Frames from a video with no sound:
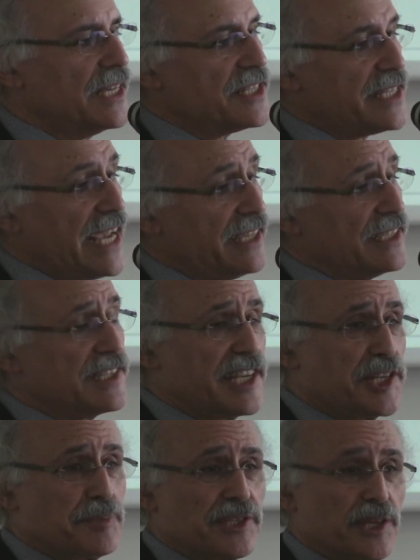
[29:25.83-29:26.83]
Staggered
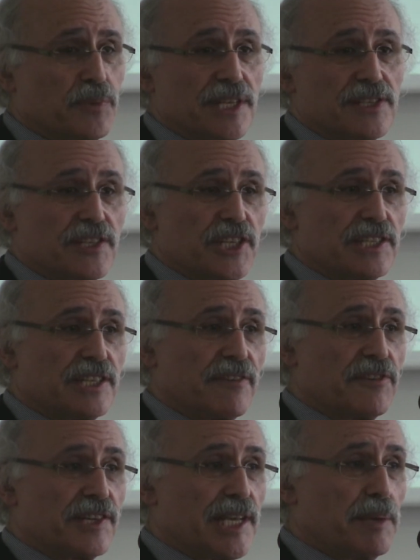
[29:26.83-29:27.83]
assessment, so we're
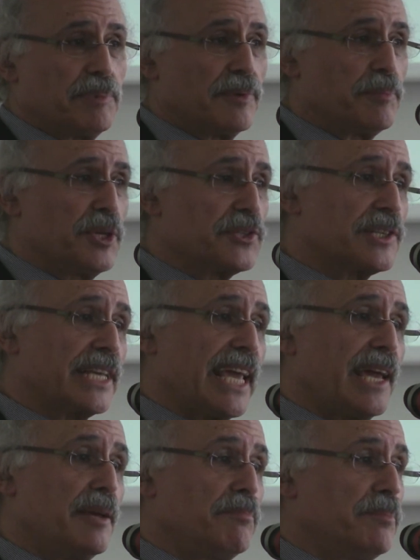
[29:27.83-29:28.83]
suggesting, for example, a person
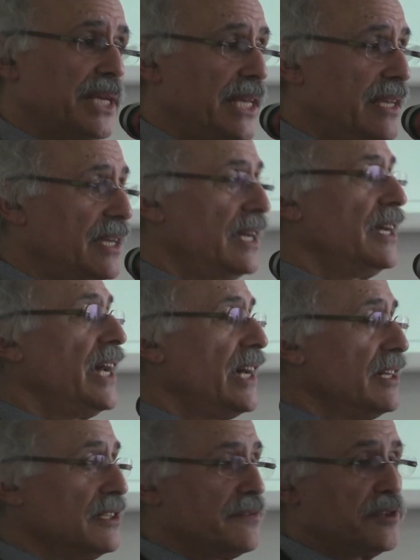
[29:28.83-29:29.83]
can be
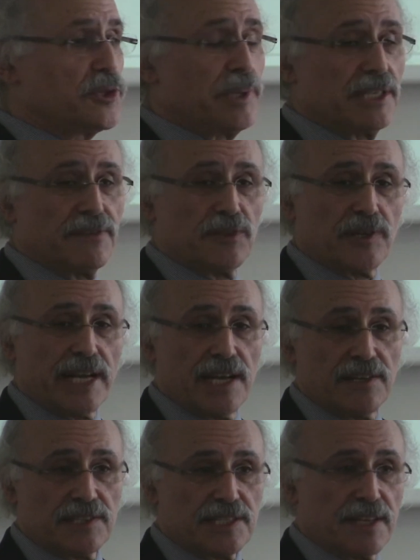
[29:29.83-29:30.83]
held for 24
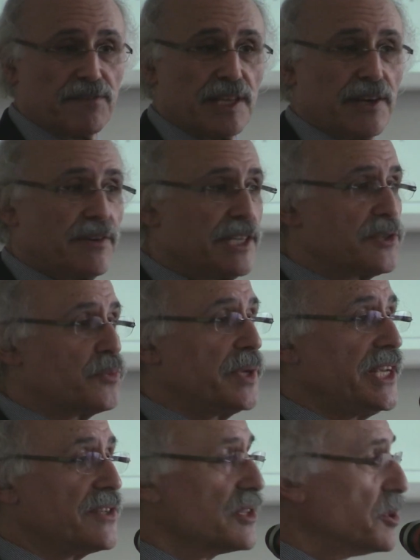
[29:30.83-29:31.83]
hours if there is
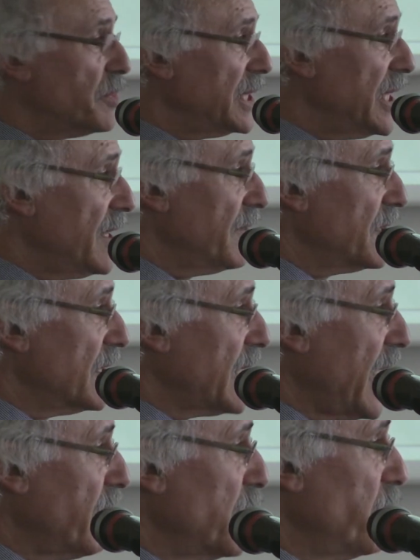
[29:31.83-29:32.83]
reason to believe that
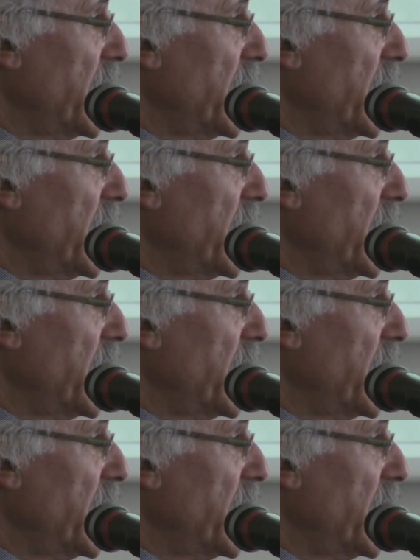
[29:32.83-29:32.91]
they have an